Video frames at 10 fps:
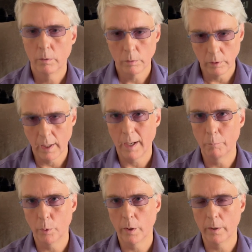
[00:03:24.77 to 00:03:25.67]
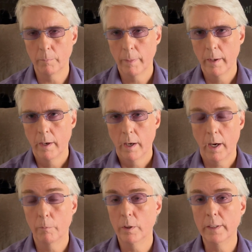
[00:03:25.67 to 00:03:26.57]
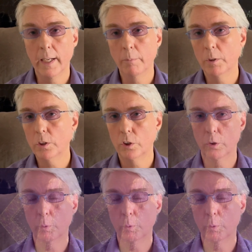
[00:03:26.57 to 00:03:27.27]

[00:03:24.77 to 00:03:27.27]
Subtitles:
library. I renamed it to the